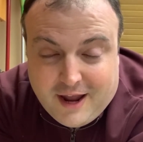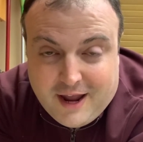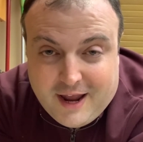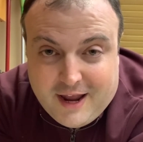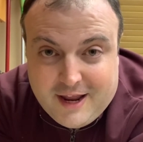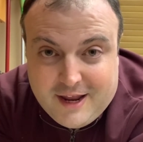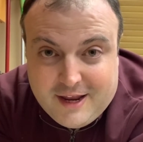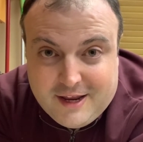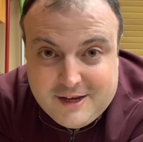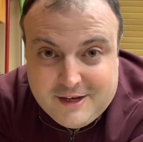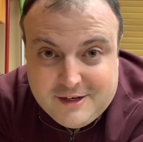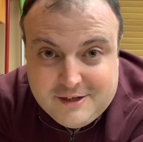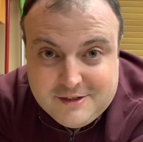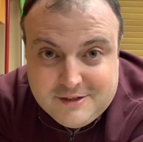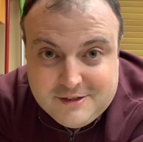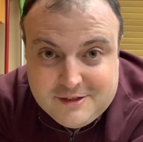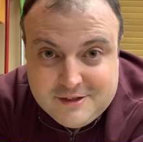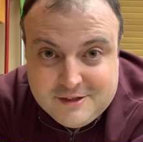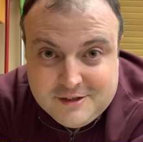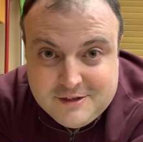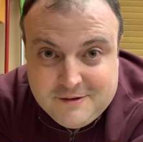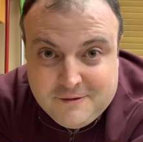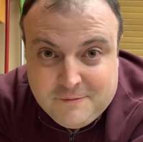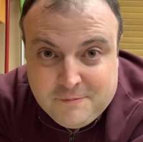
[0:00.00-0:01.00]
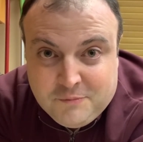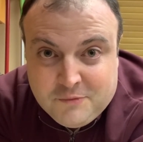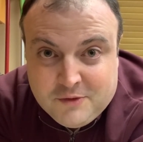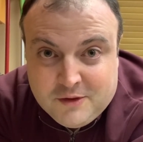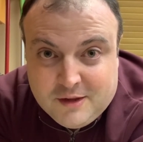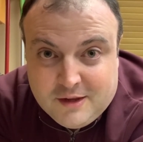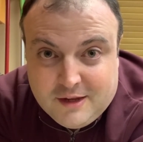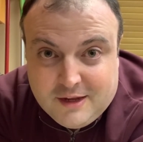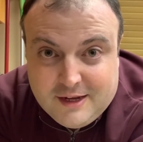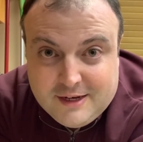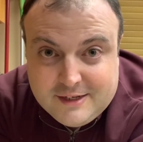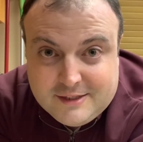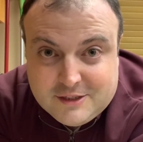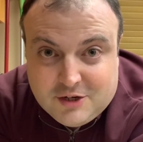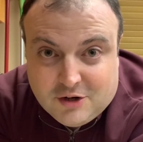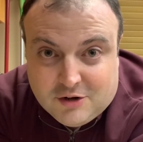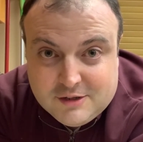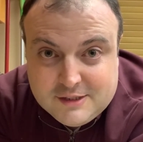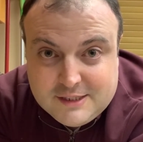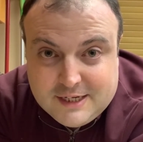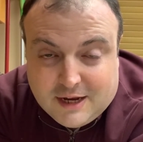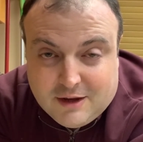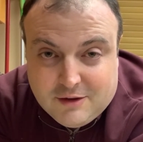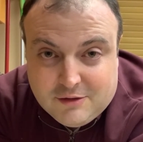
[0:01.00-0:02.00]
And it
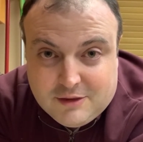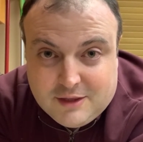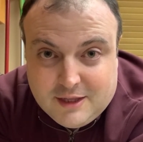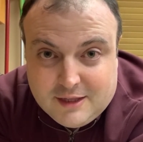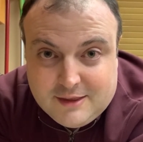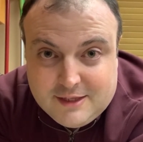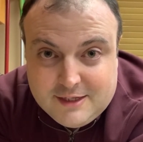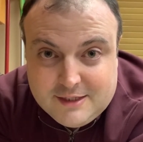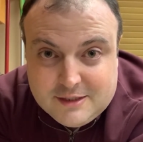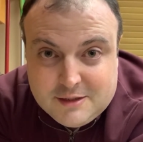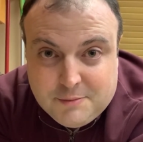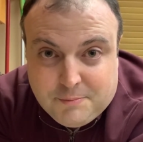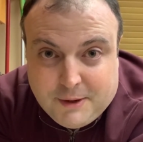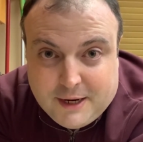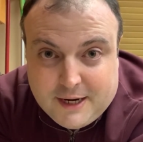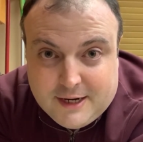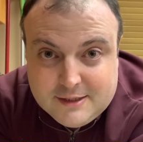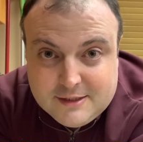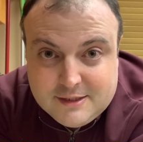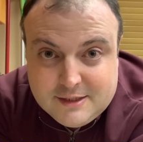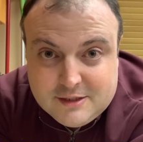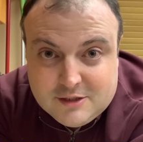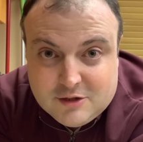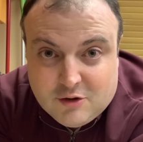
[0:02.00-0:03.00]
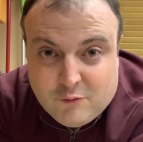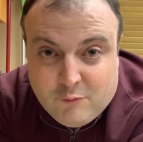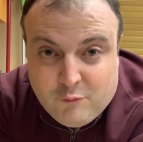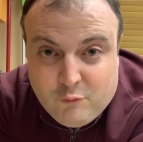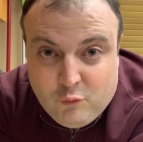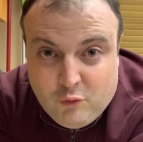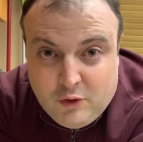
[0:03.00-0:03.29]
turns out that these deposits are